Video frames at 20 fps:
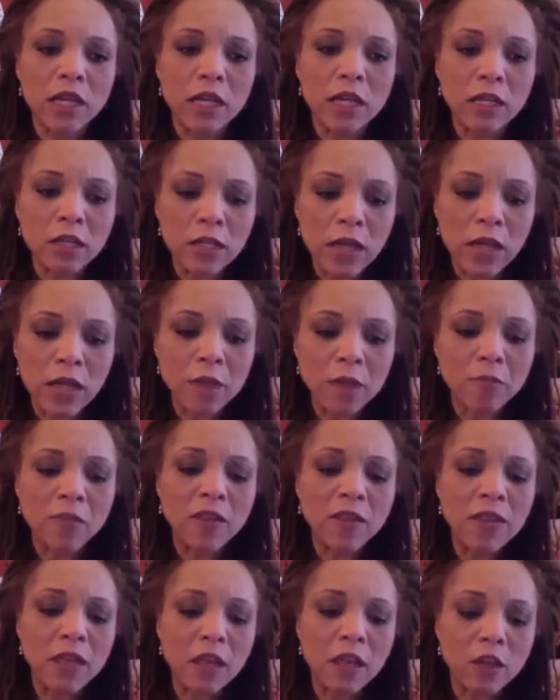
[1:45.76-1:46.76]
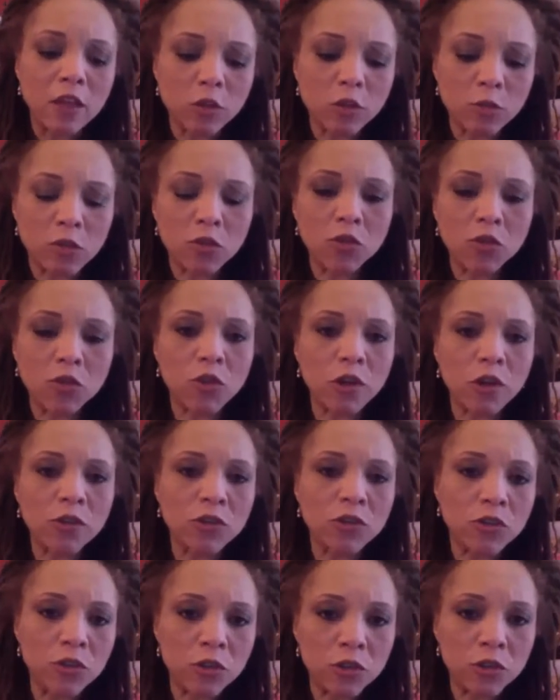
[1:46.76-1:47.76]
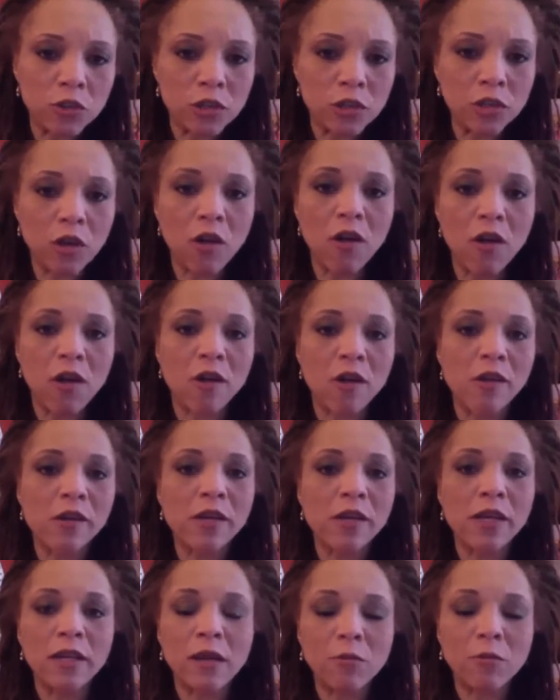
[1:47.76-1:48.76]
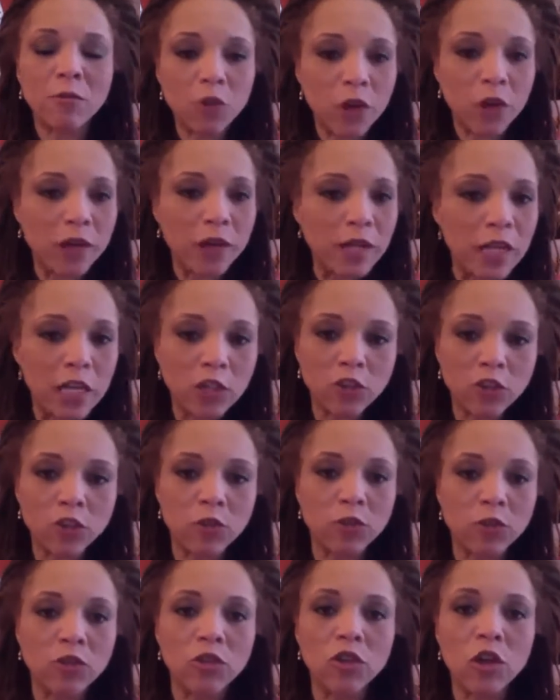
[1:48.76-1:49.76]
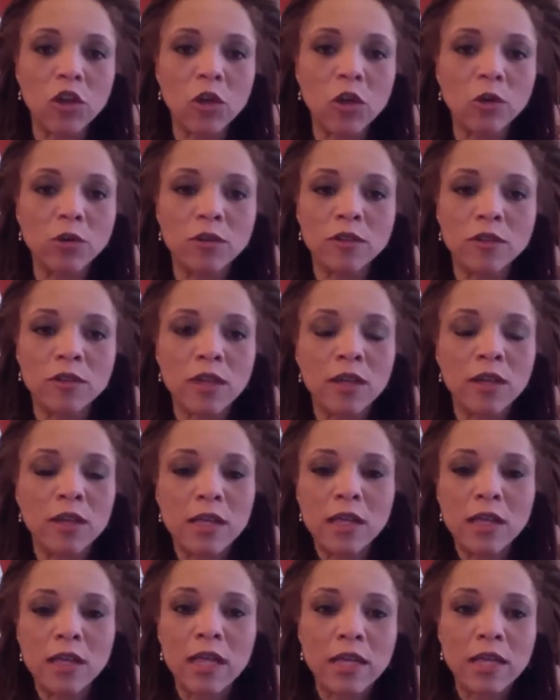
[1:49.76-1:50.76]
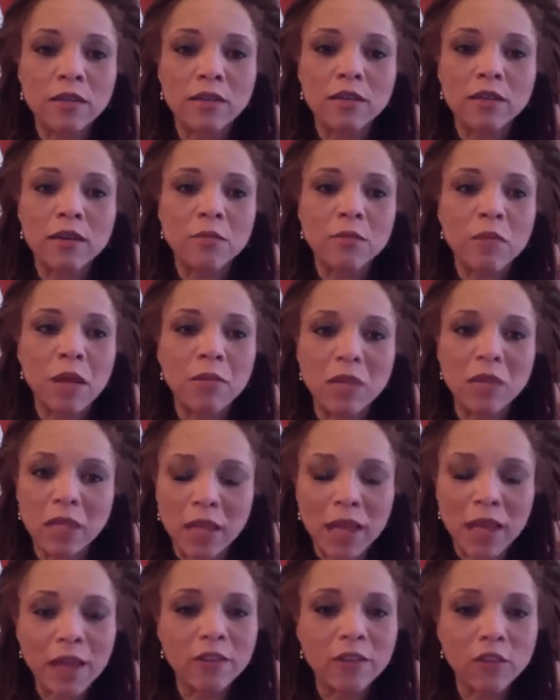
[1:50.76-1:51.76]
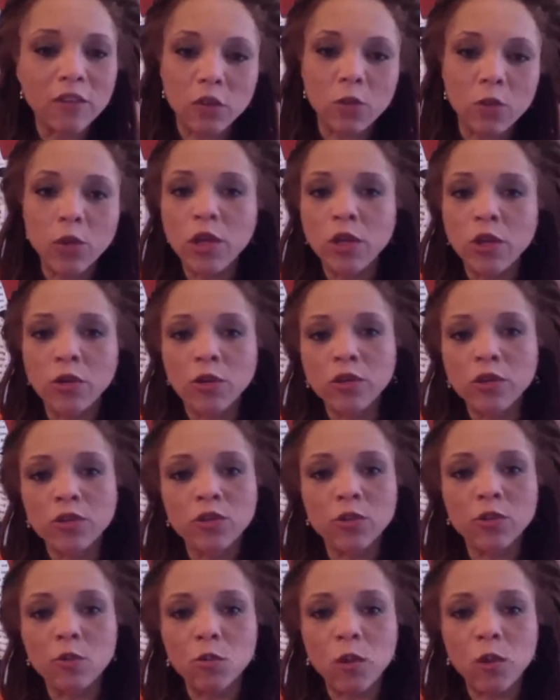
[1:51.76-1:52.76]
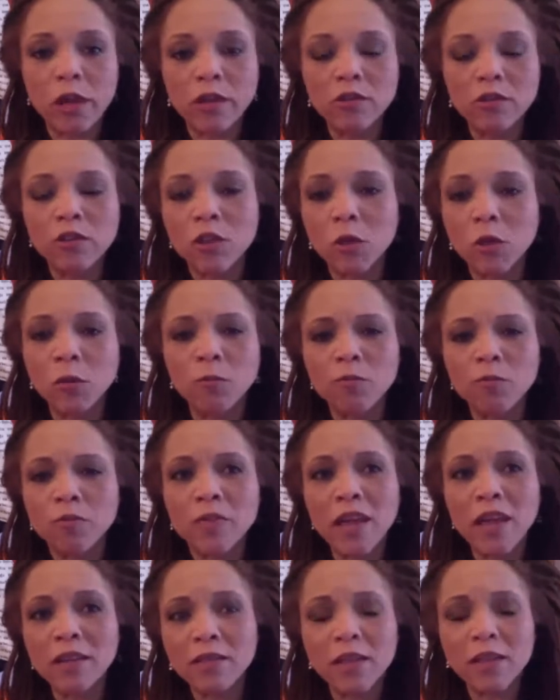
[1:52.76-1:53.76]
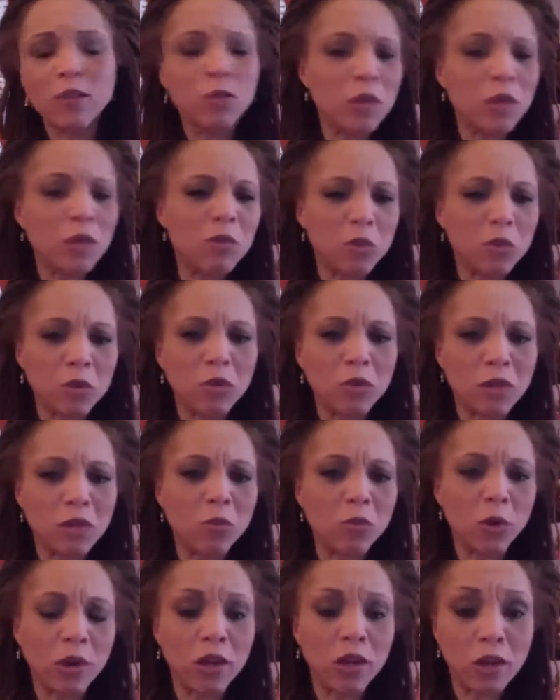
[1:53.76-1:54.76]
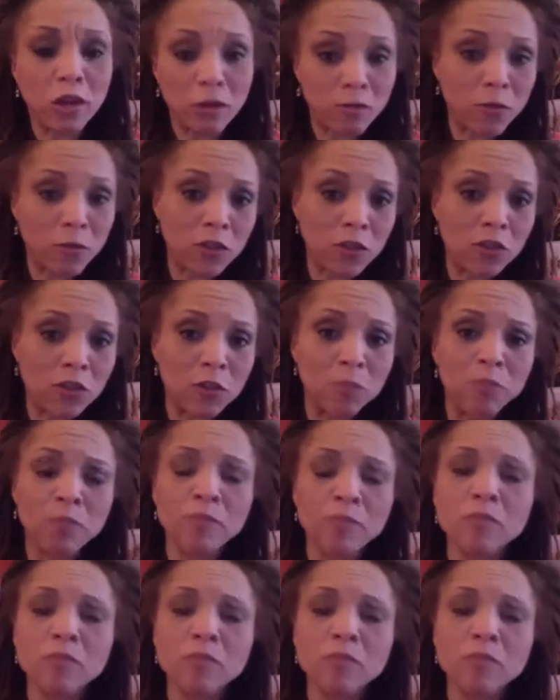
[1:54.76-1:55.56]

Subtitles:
I'm thinking in terms of structure and arc, and I'm trying to hit certain notes, and I'm engaging the reader in a certain way. So that's what I'm doing when I'm working on fiction.